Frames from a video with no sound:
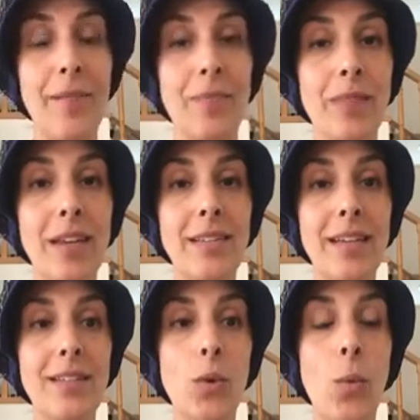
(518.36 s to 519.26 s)

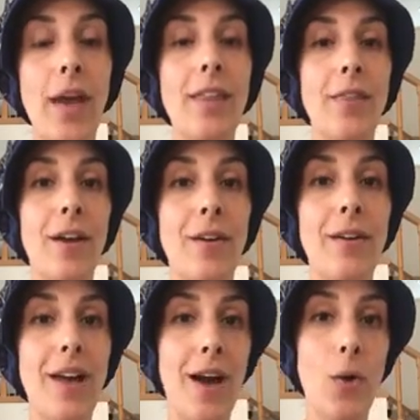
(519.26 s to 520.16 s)
It's a way that they are
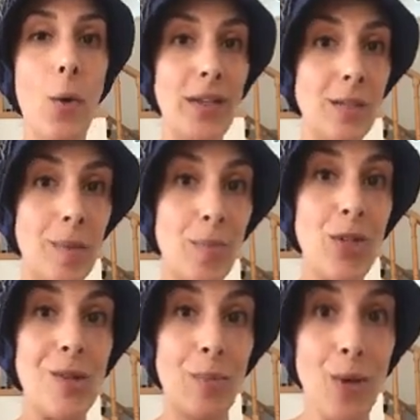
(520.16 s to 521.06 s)
not going to be
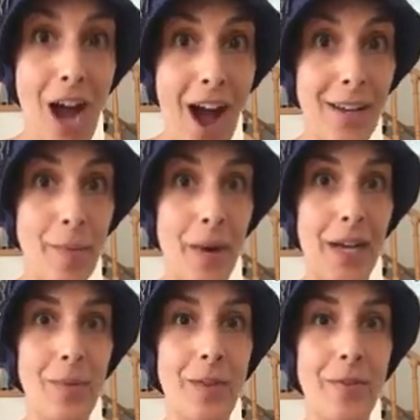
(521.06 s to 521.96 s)

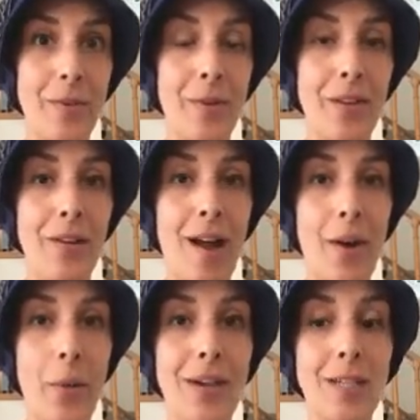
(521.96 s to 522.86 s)
preoccupied with food. They're
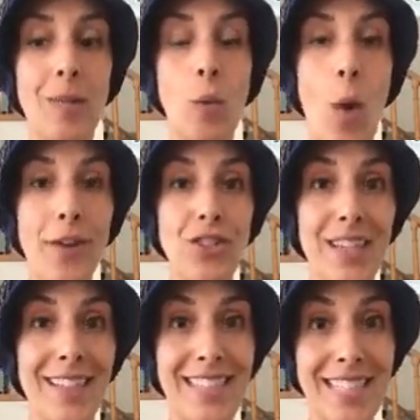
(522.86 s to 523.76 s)
not going to be
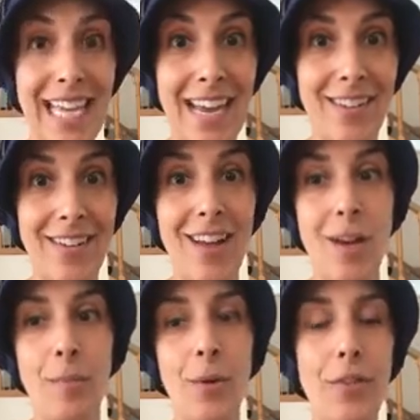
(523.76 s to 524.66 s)
watching the scale,
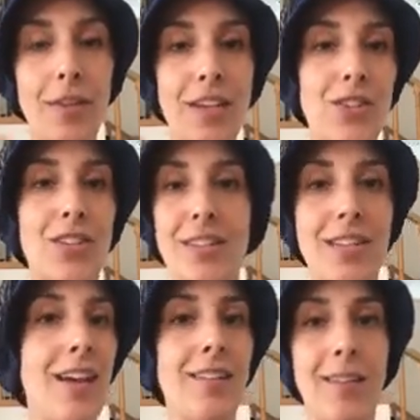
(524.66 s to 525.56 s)
both the kitchen
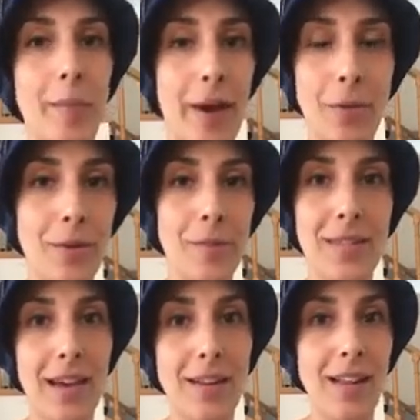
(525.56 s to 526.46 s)
scale and the bathroom
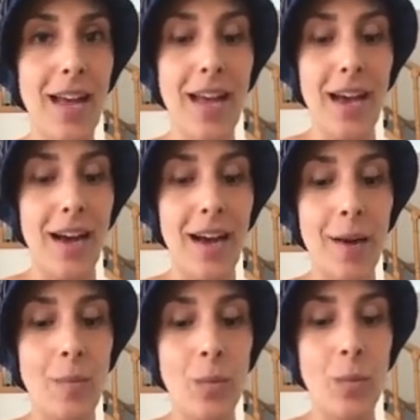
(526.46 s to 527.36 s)
scale.
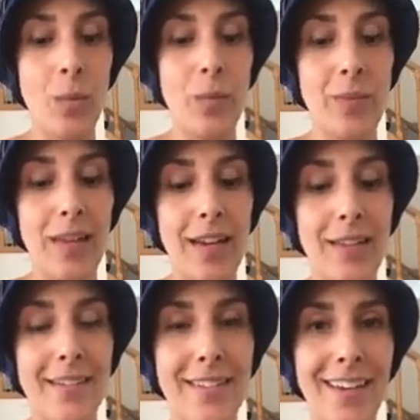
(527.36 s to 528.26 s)

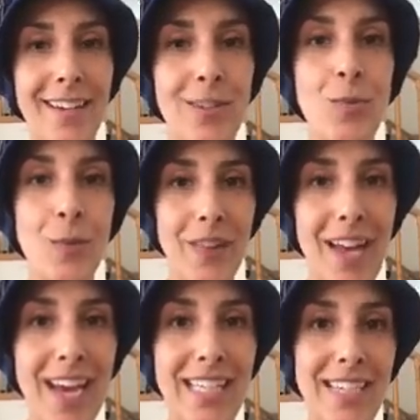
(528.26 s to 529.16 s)
It's really
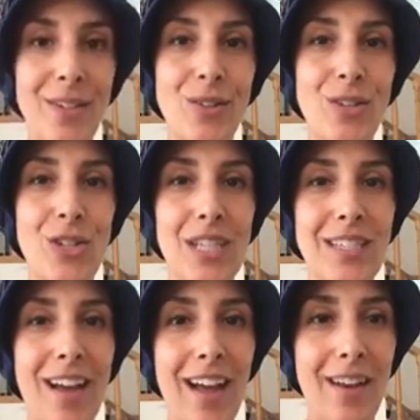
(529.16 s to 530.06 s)
ideal to
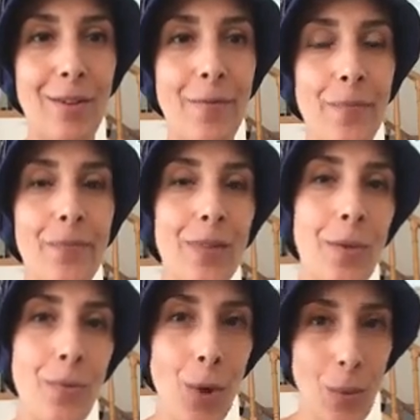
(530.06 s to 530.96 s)
just kind of
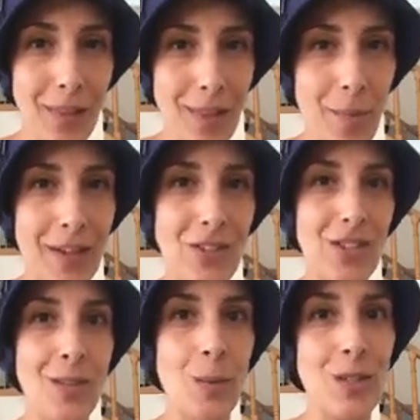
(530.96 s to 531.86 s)
roll with the
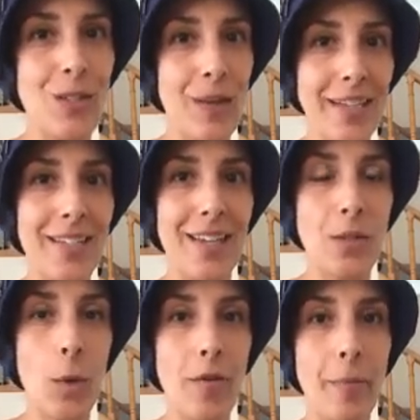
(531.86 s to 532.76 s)
punches once you get to that
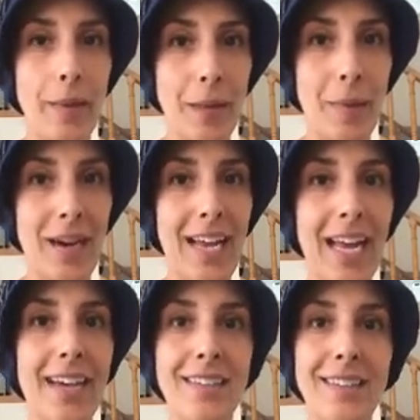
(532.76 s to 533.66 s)
12-month mark
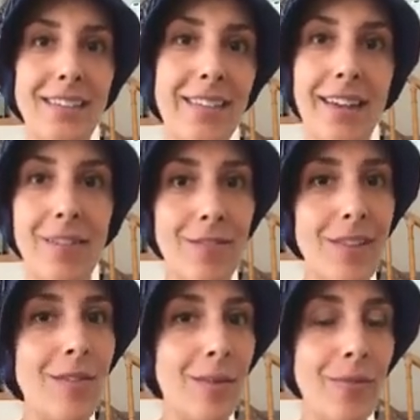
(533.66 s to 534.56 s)
and
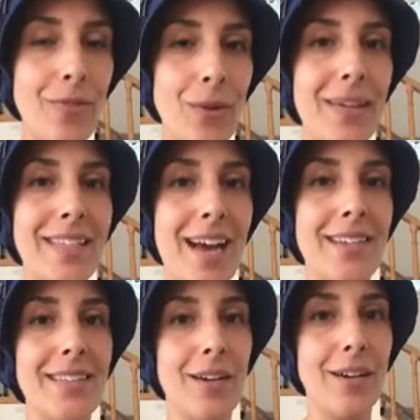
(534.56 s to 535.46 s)
give them fluids
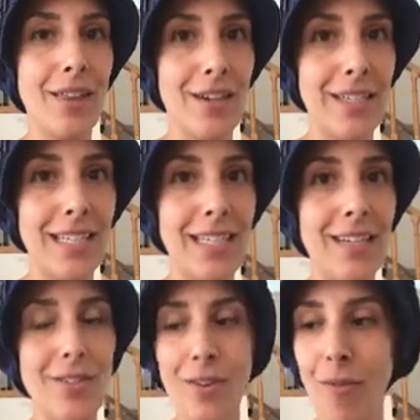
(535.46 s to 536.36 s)
as they're thirsty,
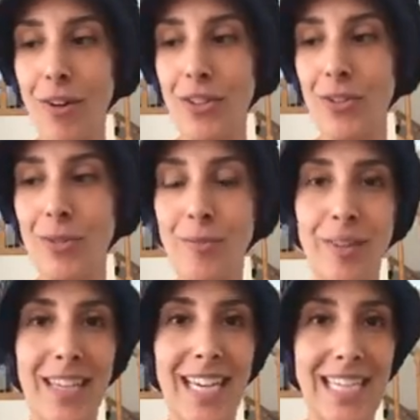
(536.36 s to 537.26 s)
and you don't want to
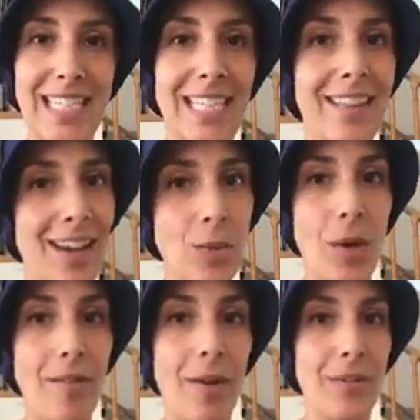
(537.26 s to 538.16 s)
really exceed that
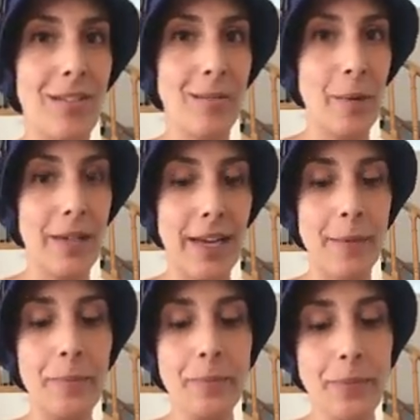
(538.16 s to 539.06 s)
12 ounces per
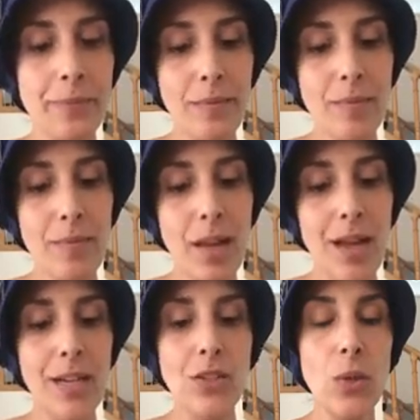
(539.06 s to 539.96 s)
day.
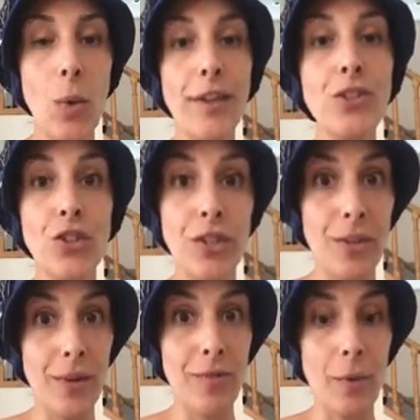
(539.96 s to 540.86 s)
So why should
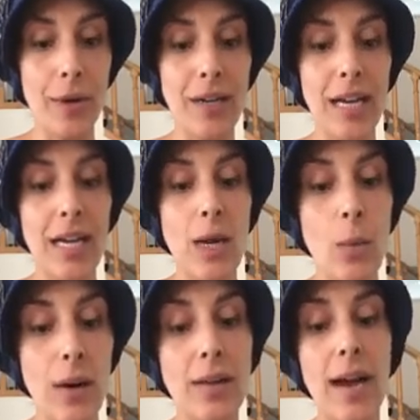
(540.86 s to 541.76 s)
you give water?
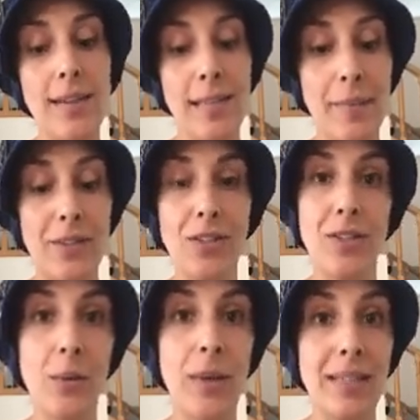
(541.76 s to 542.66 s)
Well, as I
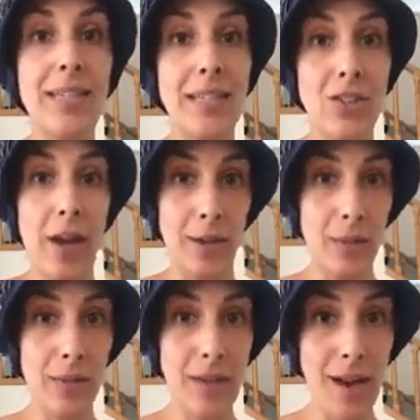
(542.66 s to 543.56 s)
mentioned, you want to teach how to
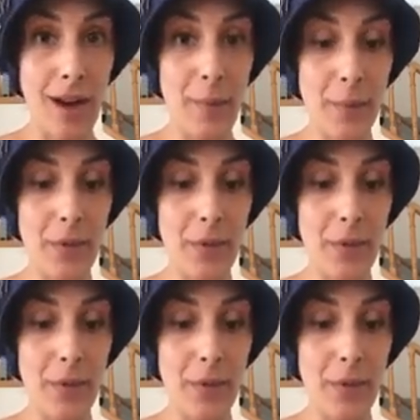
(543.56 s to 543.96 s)
use the cup.